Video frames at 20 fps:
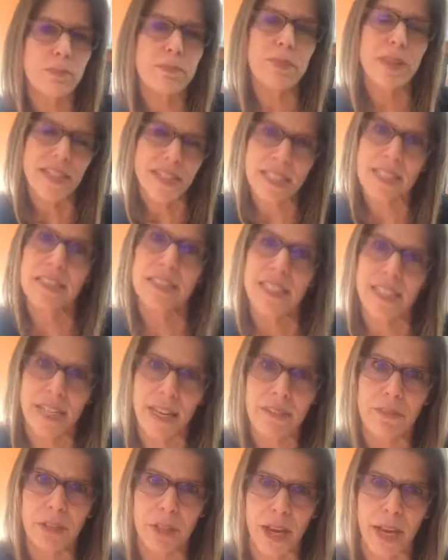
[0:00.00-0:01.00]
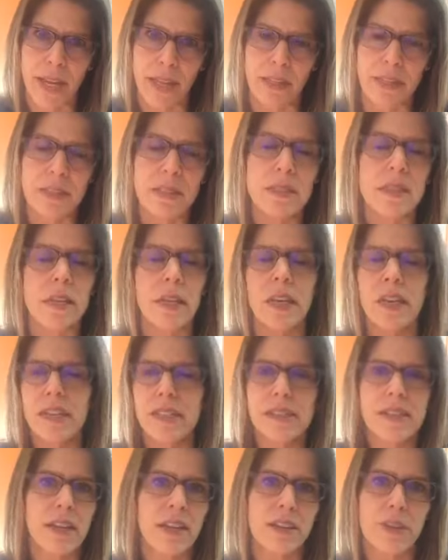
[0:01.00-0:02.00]
basically never ends,
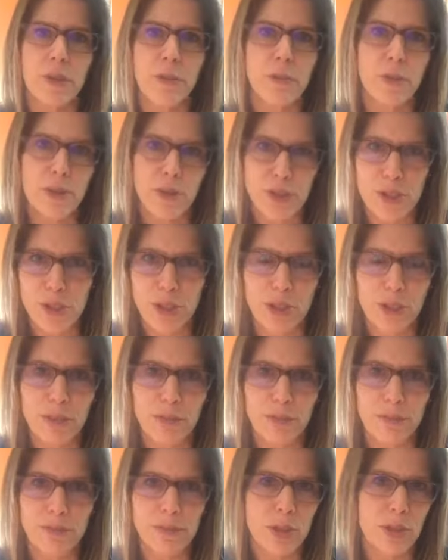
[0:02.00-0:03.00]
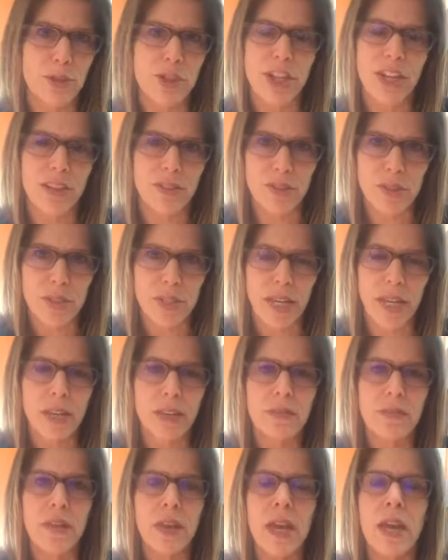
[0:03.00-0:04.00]
it's not the first year of your child's
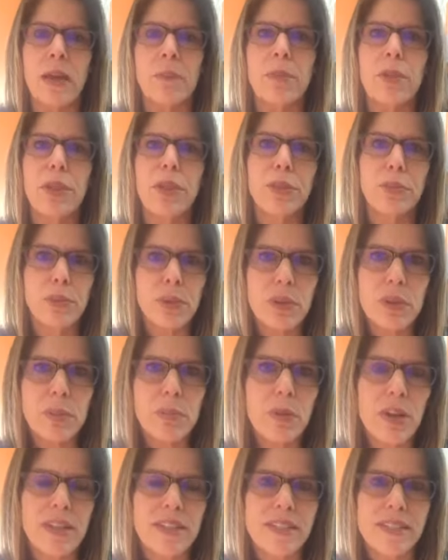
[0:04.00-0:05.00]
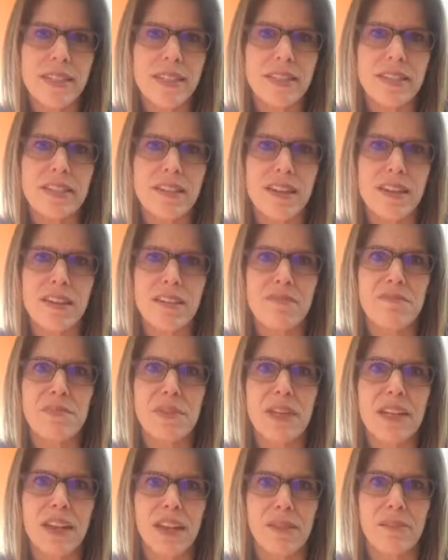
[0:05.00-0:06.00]
life, but through the process of
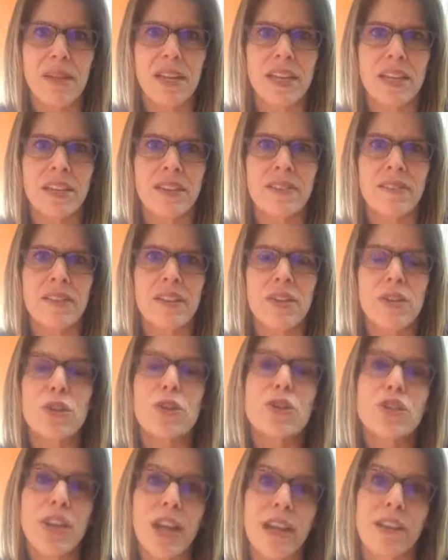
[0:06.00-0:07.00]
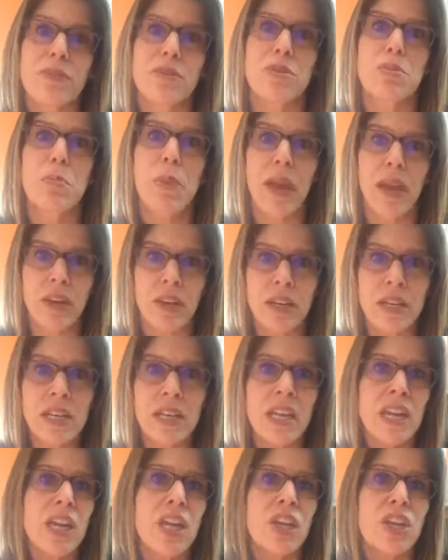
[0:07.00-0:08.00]
becoming your child's parent,
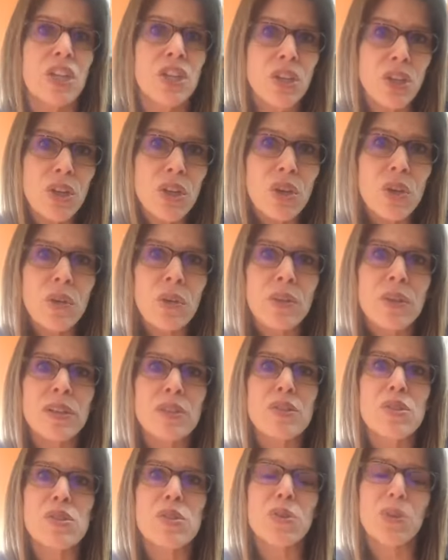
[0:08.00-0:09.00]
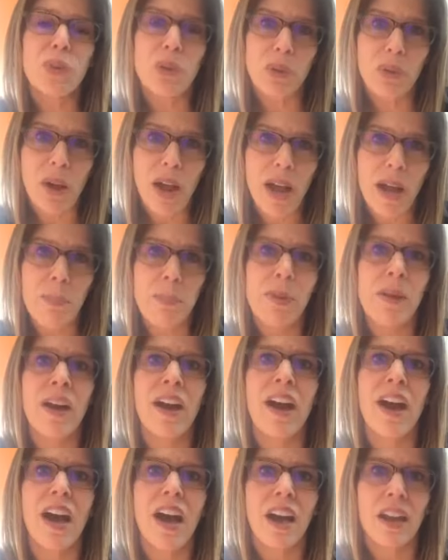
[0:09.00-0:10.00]
you screw up
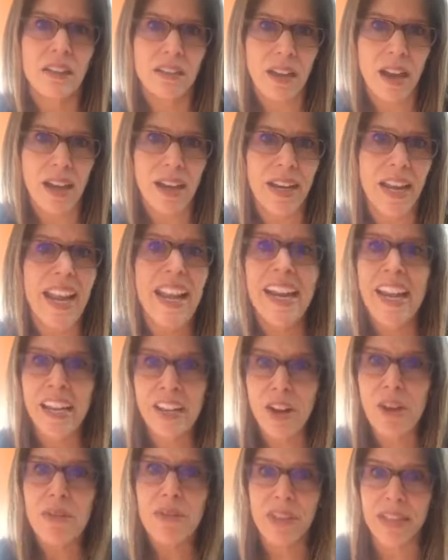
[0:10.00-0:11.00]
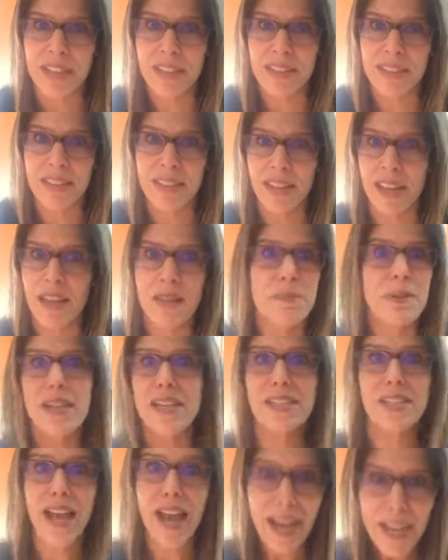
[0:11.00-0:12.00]
a lot. And I know this
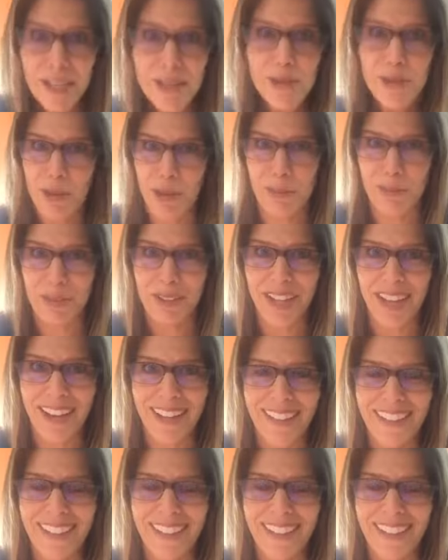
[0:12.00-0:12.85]
because I screw up a lot.